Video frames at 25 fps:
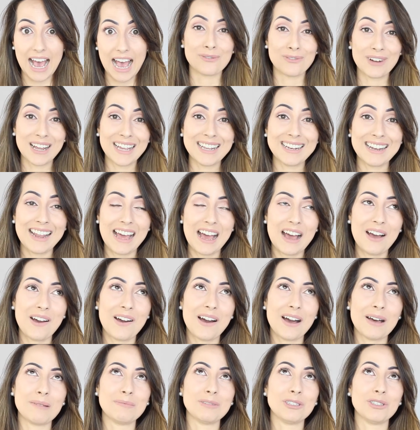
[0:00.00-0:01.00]
Right now
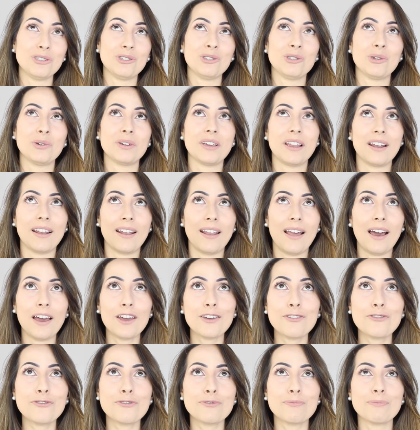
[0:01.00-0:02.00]
I'm enjoying
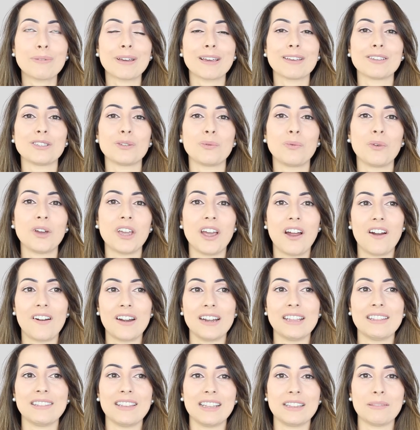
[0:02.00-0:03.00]
life because we are
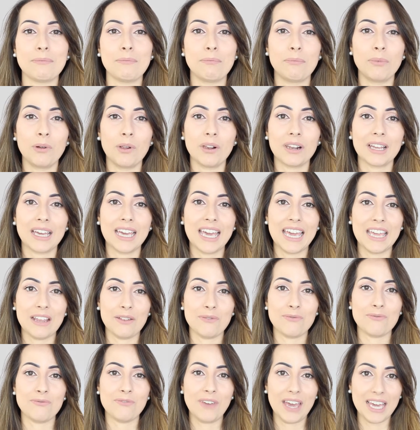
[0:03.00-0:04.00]
in that
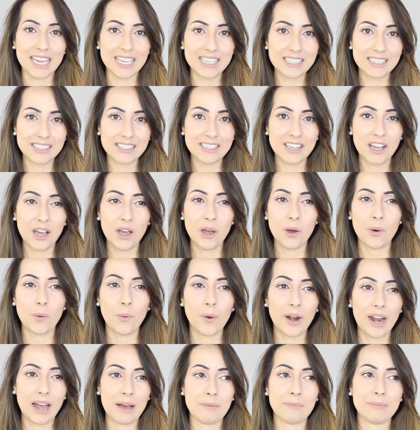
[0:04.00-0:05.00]
bulking phase
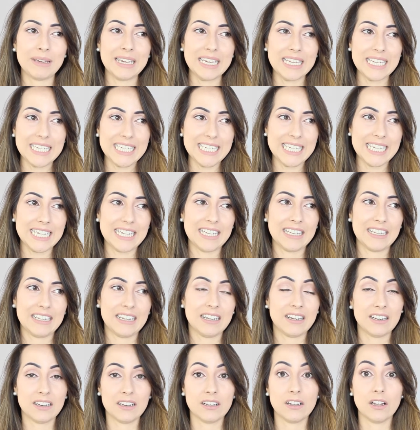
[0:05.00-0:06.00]
where I'm eating
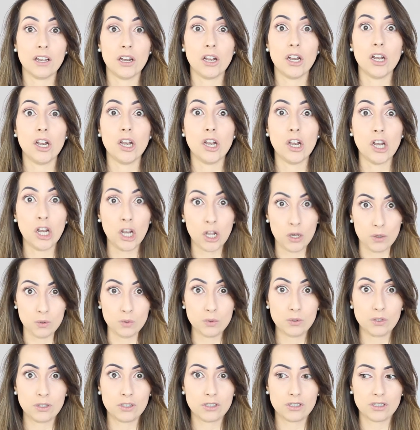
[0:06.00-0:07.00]

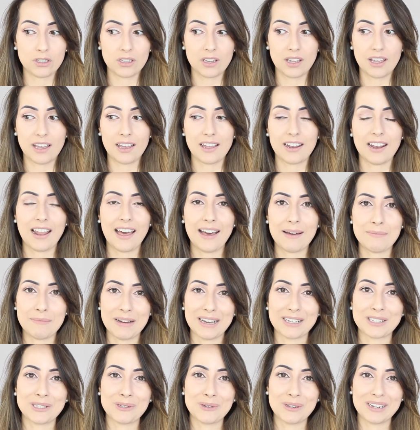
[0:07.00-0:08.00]
loads. And I'm
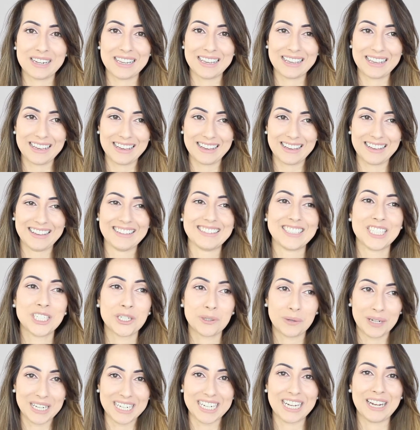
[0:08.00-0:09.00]
actually
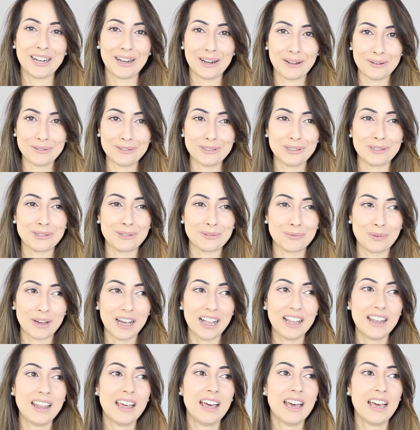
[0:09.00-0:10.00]
training loads as
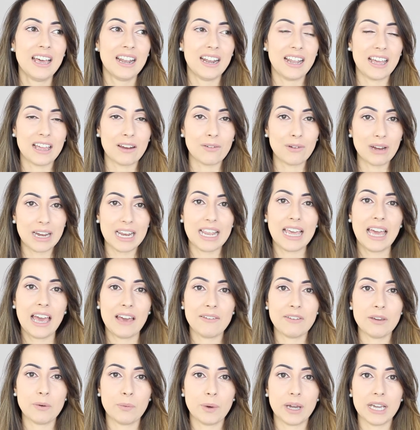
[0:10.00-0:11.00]
well, like really
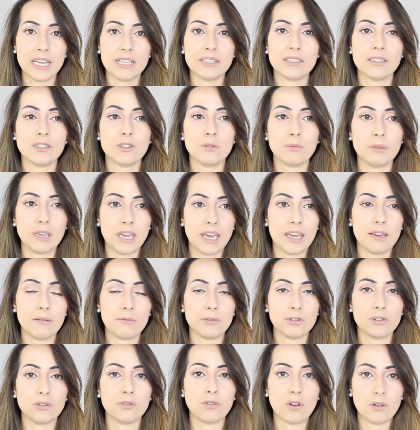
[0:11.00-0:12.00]
heavy weights to be
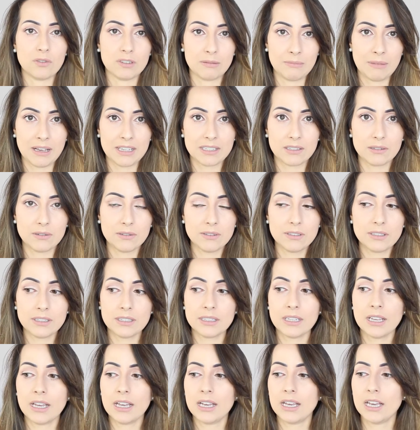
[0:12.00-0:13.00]
able to grow the
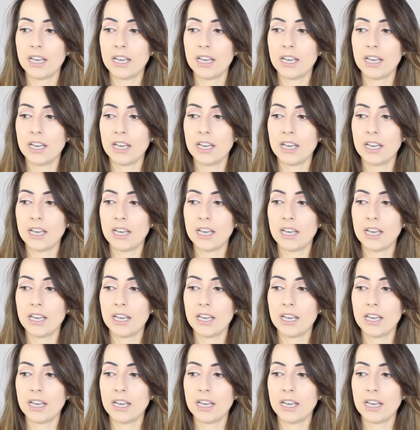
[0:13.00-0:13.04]
muscles.